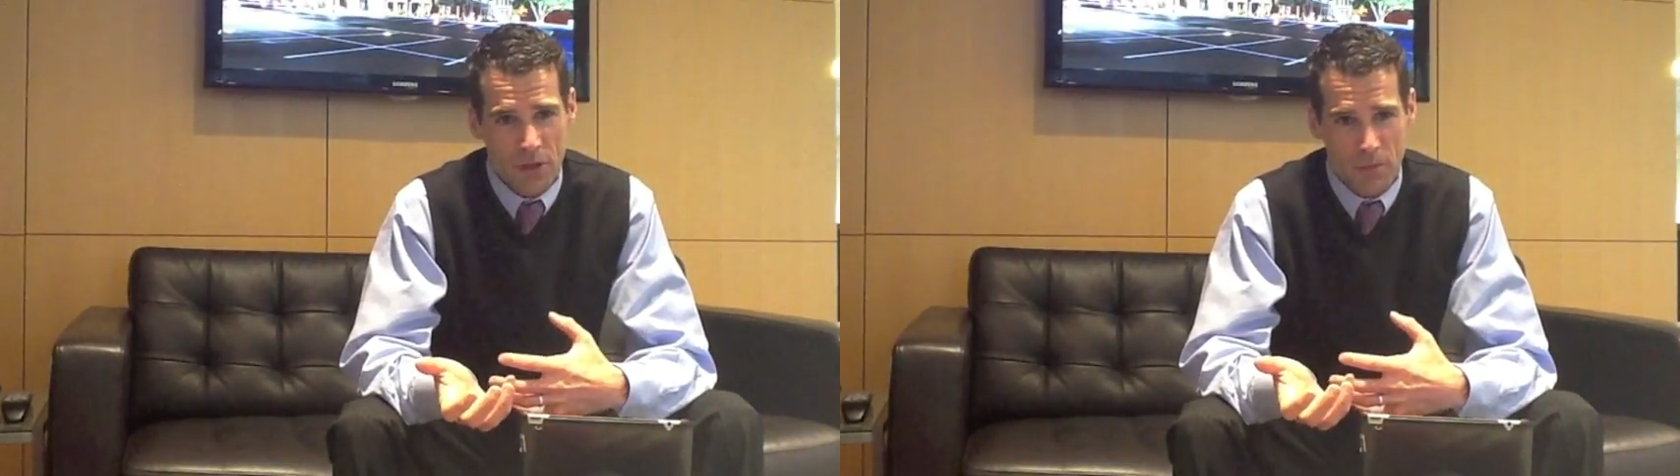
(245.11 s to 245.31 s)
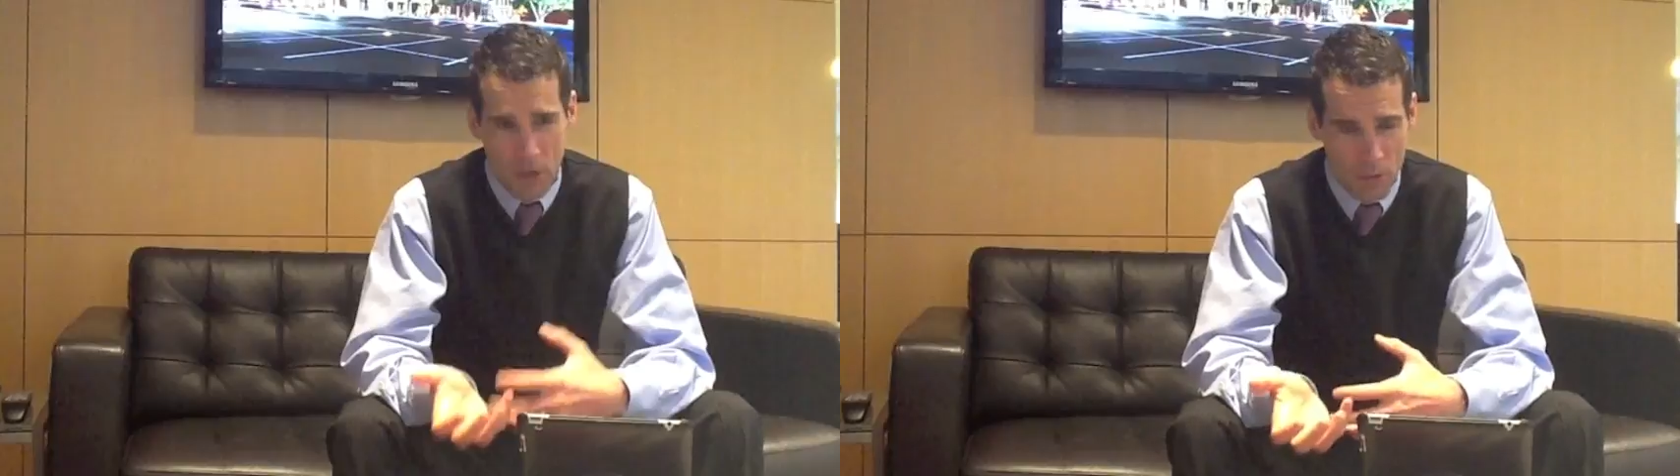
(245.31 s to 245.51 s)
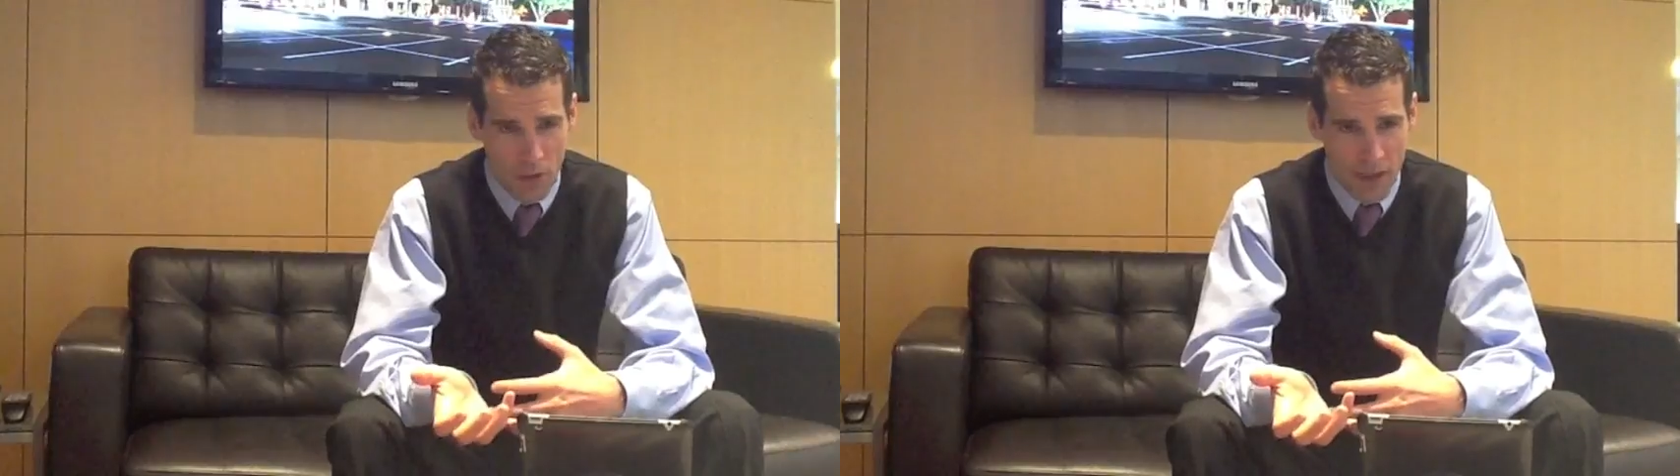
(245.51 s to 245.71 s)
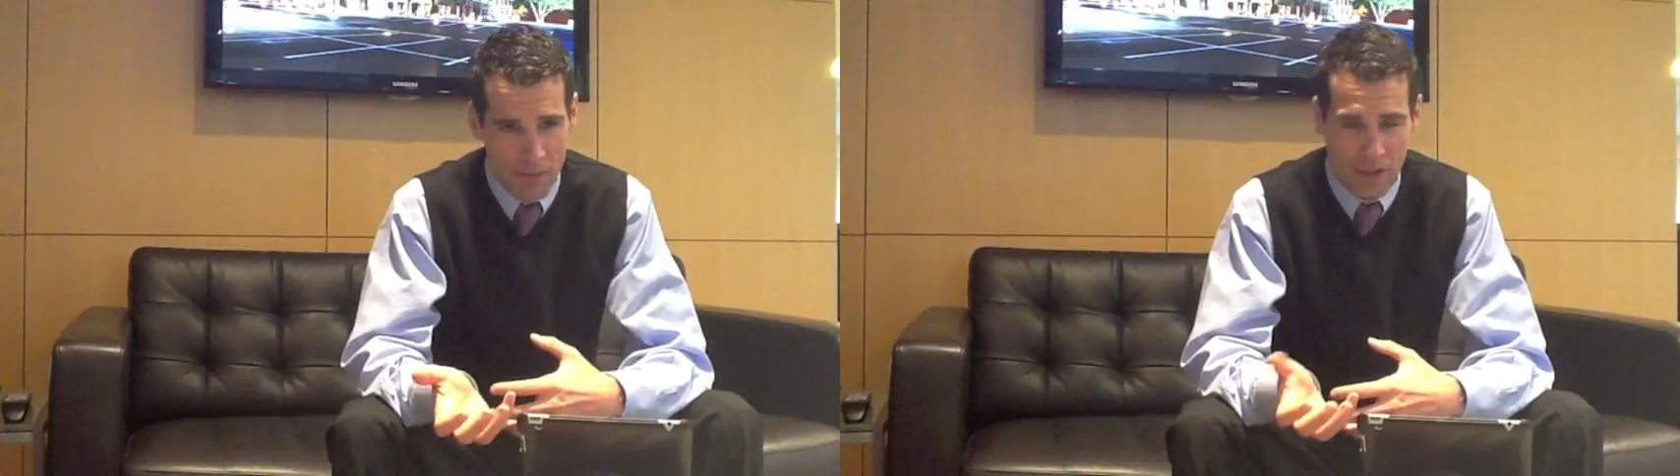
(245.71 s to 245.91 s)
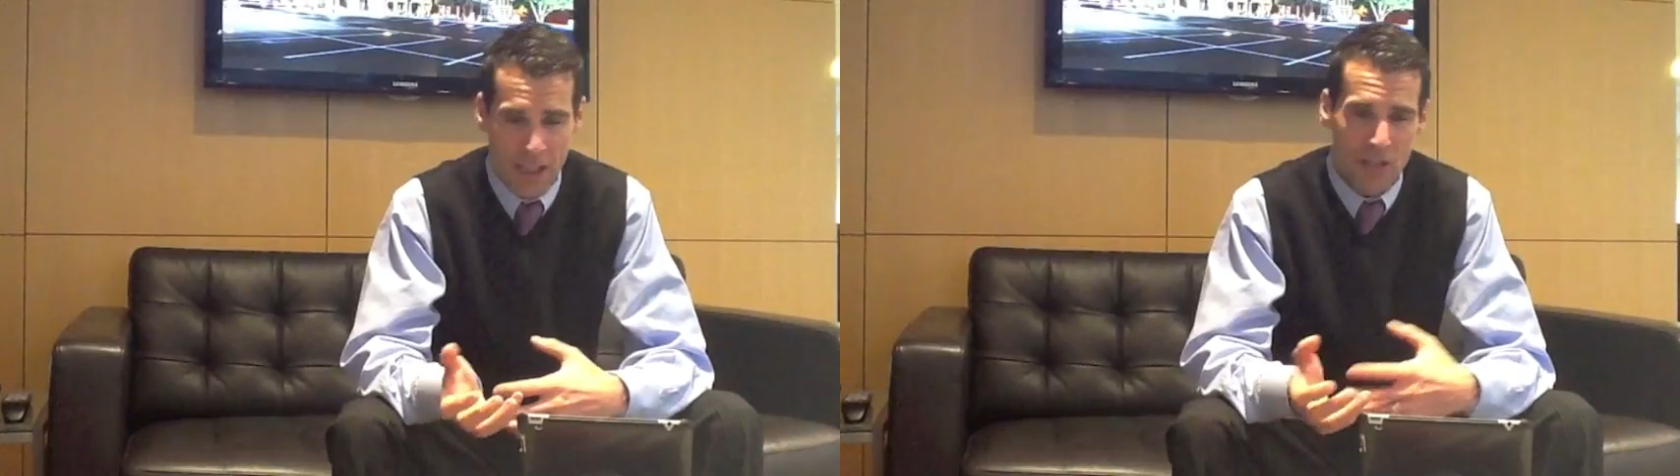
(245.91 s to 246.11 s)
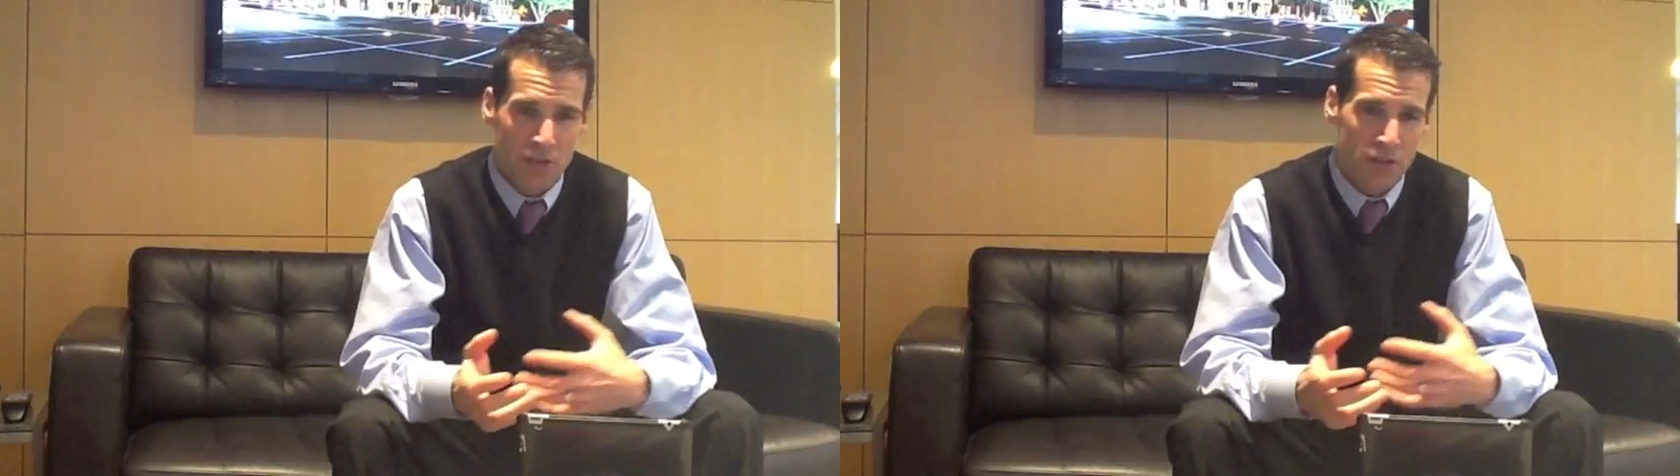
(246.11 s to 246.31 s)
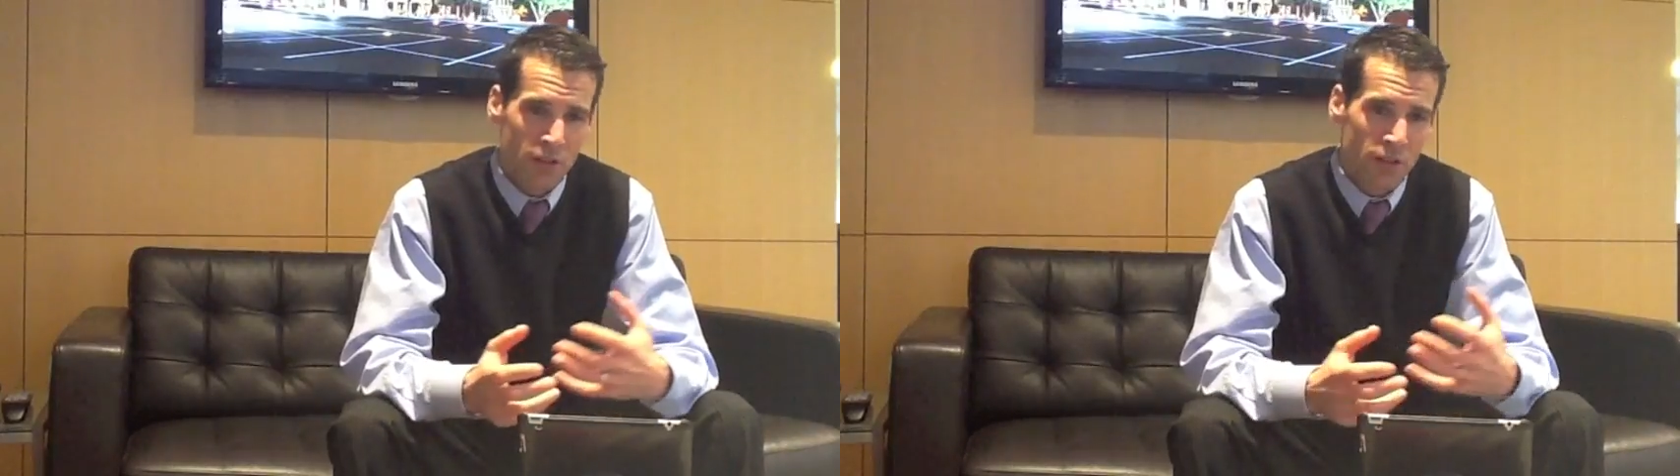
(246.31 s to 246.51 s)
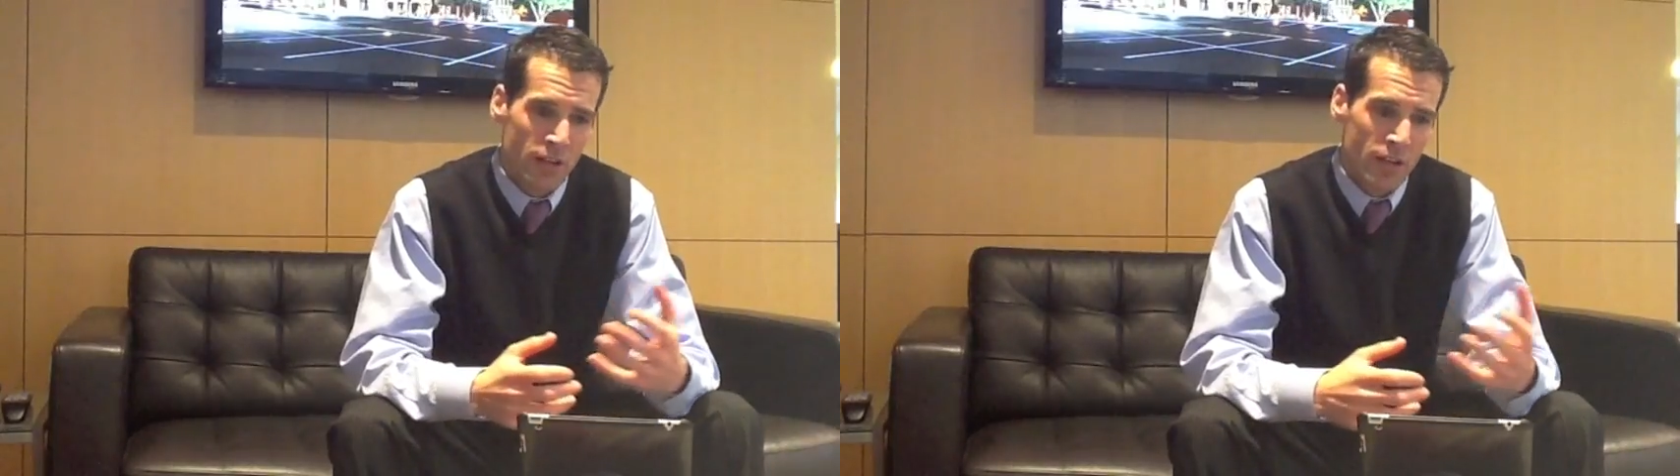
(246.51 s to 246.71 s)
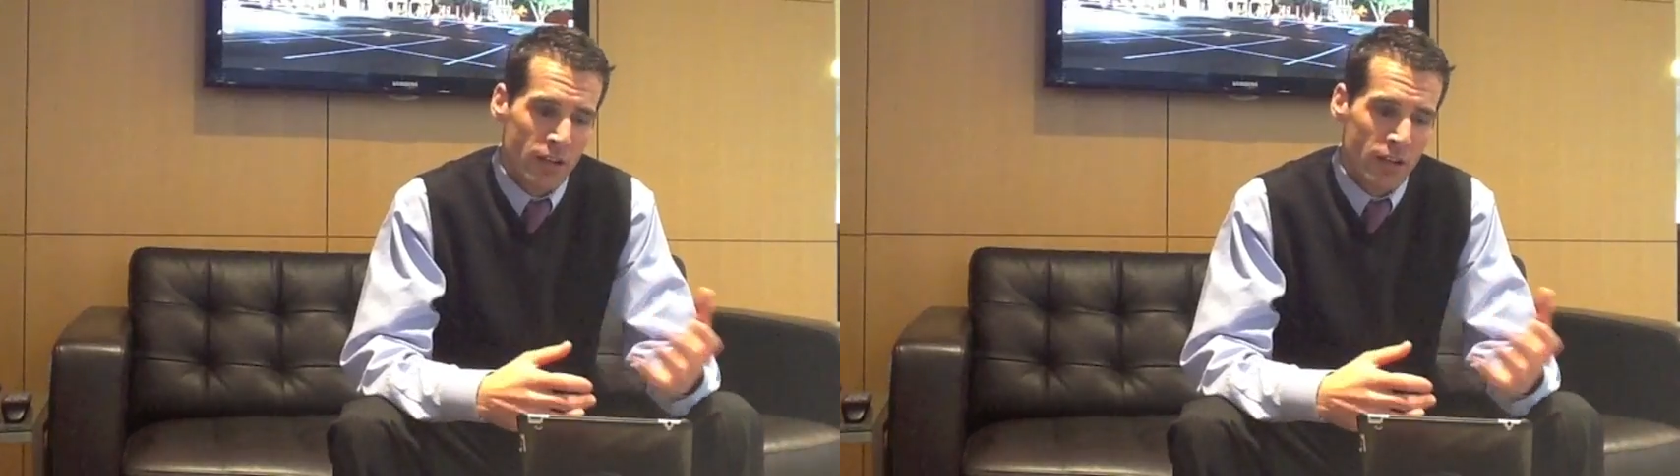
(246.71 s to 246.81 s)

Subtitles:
a mobile application,